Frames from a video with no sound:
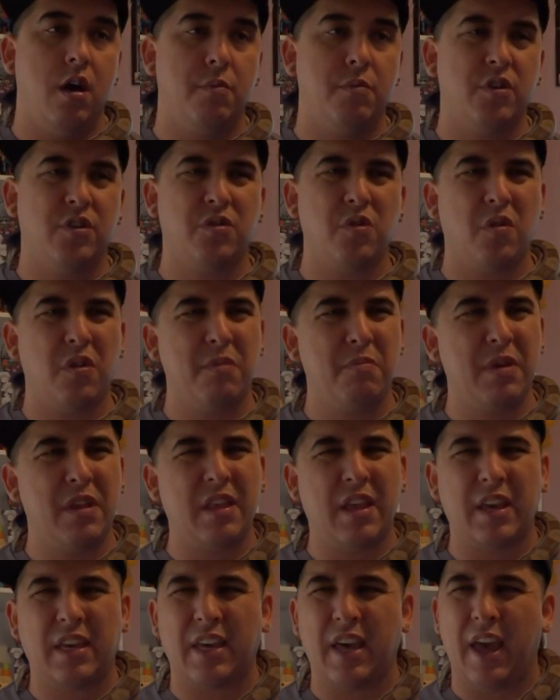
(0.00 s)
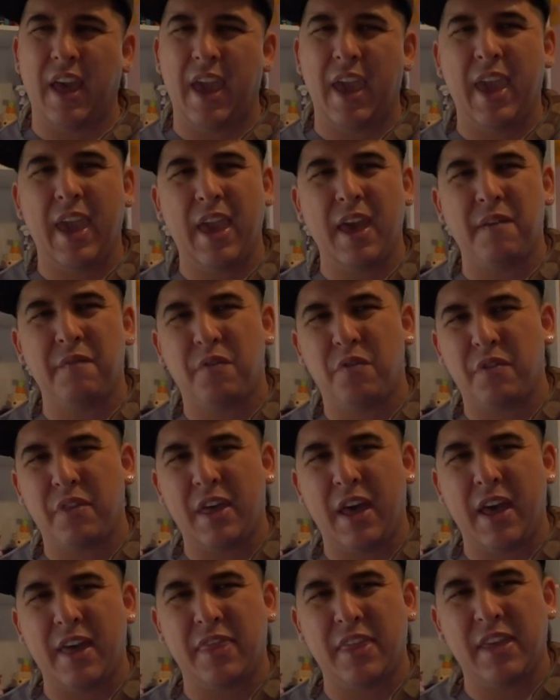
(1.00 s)
there's only been like a handful
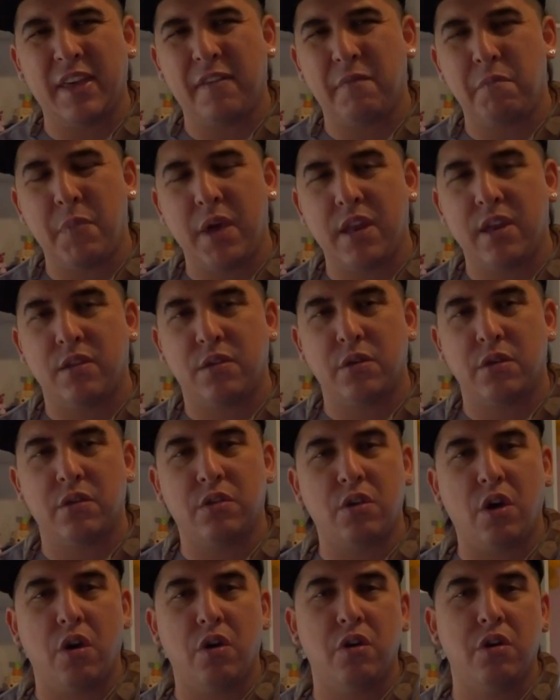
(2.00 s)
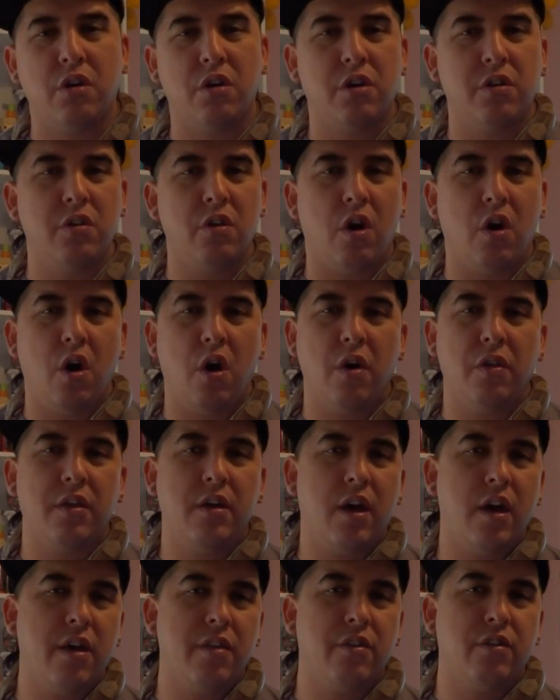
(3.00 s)
that I think have made it to adulthood. All
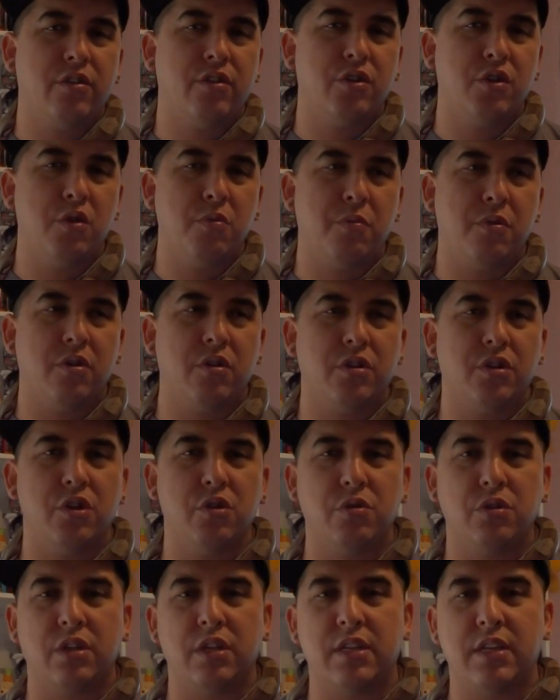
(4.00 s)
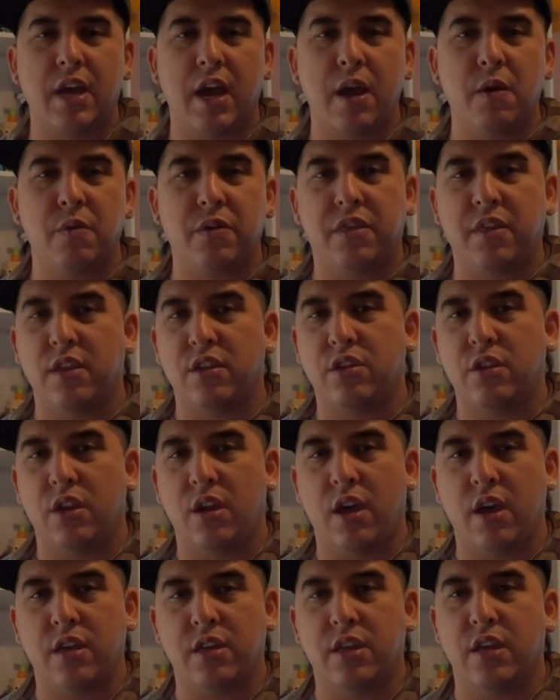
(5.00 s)
the other supers usually die within
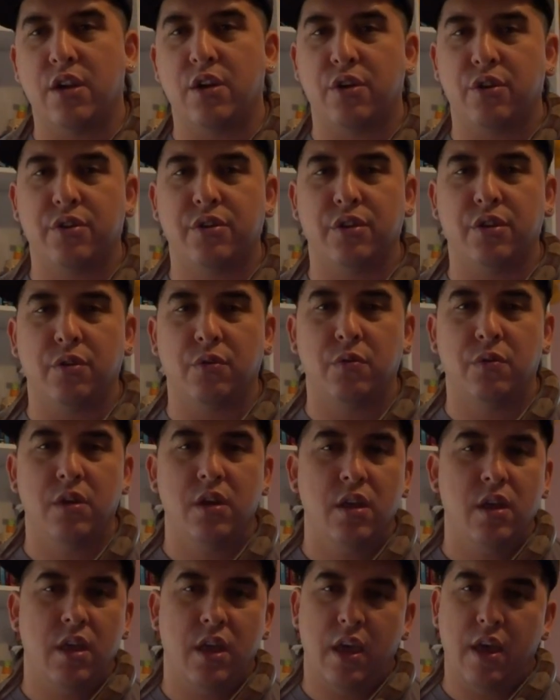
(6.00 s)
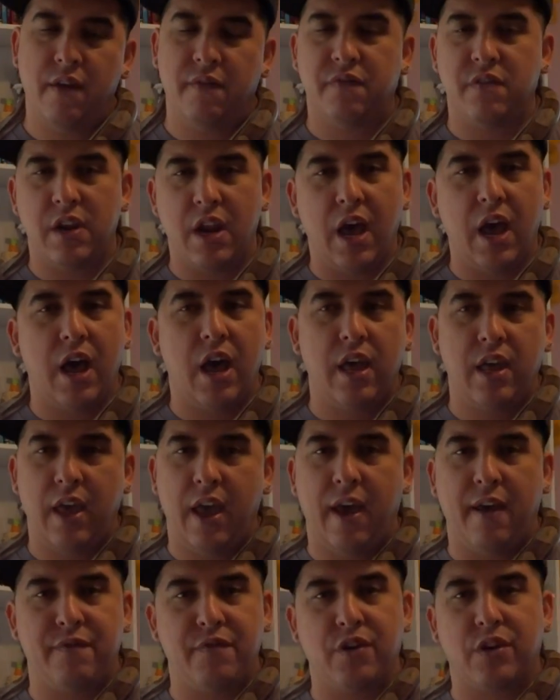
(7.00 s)
a year or two, if not
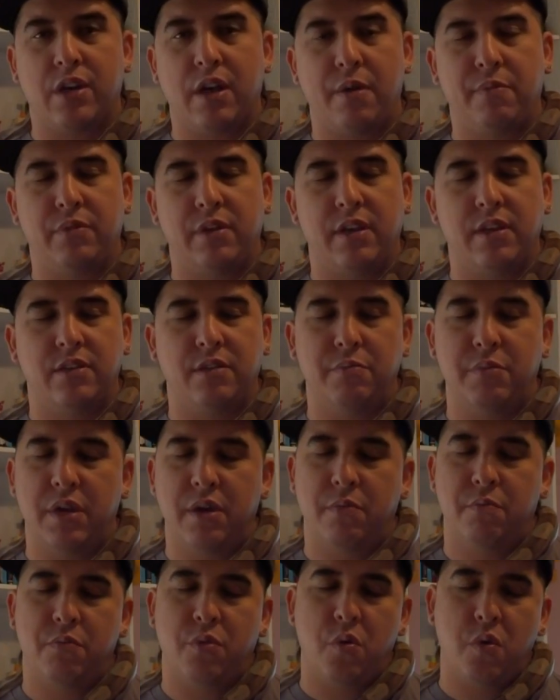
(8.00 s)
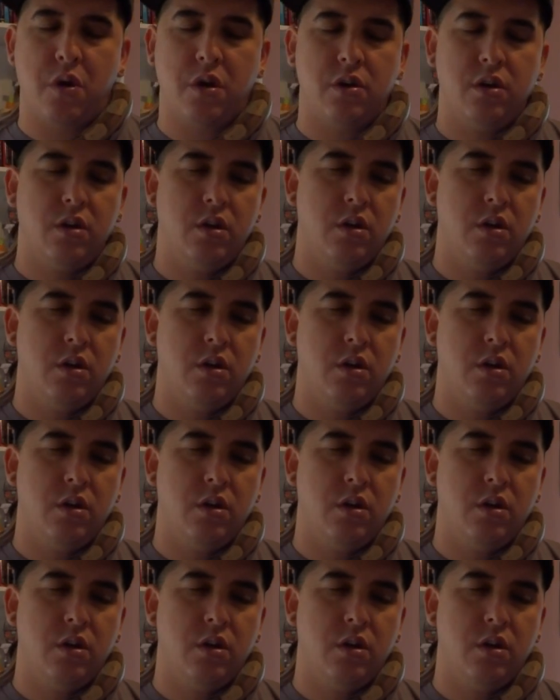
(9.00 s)
after a couple days of being born.